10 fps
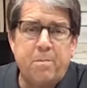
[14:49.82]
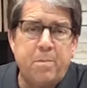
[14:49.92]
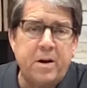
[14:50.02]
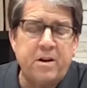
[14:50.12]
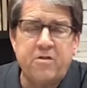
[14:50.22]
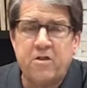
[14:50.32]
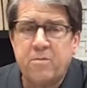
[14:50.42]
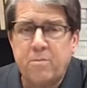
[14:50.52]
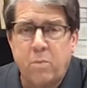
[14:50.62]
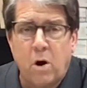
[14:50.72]
But he
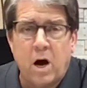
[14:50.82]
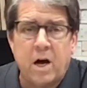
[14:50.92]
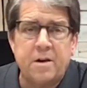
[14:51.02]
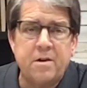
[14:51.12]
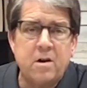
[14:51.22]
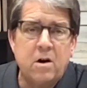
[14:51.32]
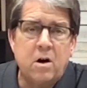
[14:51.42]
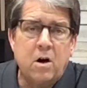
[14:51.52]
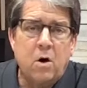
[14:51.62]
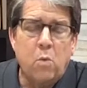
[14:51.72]
just brought
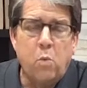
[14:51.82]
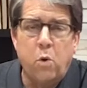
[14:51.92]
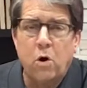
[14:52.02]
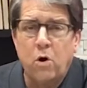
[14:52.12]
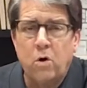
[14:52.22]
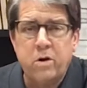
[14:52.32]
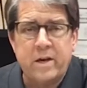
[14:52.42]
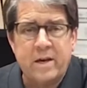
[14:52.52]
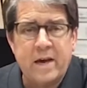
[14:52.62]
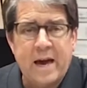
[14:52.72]

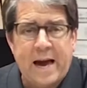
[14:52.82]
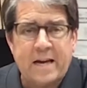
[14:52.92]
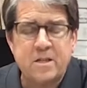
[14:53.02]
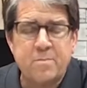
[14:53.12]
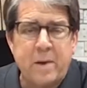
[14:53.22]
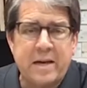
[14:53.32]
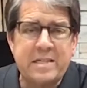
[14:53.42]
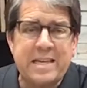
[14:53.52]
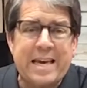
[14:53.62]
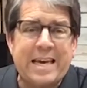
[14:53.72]
worldly
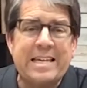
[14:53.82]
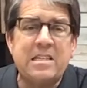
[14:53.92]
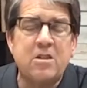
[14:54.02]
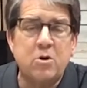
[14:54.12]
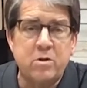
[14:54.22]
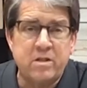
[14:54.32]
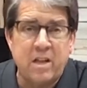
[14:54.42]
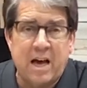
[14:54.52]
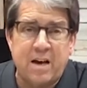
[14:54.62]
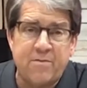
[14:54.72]
aspects into his
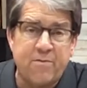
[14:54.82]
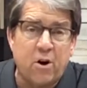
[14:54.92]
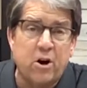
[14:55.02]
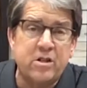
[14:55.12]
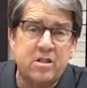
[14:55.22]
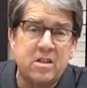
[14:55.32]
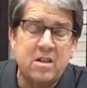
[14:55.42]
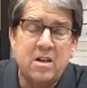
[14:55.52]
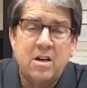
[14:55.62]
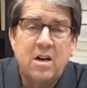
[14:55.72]
life. First,
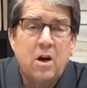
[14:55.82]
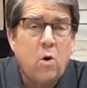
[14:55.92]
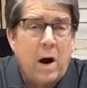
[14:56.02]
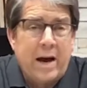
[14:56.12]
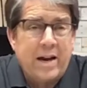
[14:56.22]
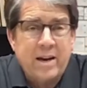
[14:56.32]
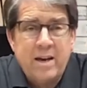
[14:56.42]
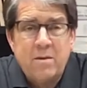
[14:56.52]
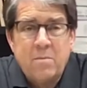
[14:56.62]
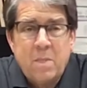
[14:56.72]

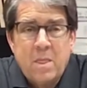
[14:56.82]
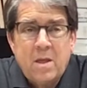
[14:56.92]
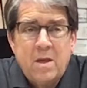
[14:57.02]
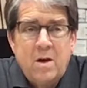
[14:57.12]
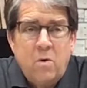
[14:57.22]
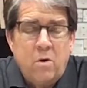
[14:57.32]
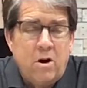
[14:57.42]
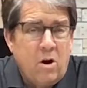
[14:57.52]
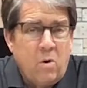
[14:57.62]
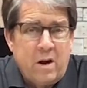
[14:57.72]
quietly, where
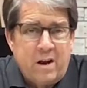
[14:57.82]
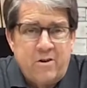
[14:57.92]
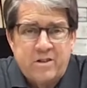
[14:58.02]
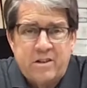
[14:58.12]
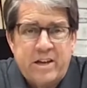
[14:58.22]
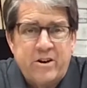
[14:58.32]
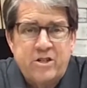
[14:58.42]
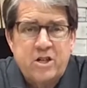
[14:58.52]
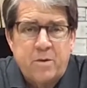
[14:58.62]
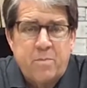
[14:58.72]
no one under his
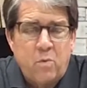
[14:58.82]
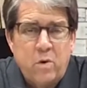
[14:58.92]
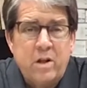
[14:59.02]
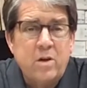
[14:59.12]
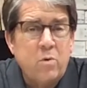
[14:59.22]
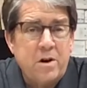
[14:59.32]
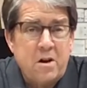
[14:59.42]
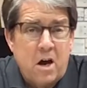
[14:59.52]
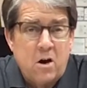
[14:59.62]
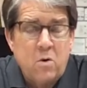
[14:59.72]
leadership really would
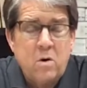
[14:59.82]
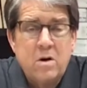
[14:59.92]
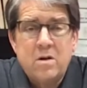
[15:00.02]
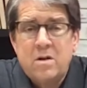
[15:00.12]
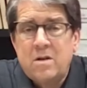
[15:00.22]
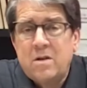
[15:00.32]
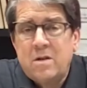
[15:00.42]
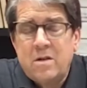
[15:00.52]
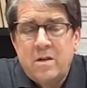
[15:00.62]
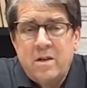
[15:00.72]
know.
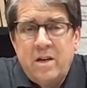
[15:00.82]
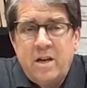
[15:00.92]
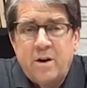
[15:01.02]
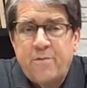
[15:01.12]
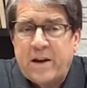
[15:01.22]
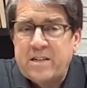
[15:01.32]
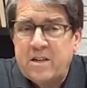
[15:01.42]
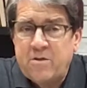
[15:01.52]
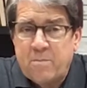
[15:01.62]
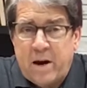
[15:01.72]
It affected his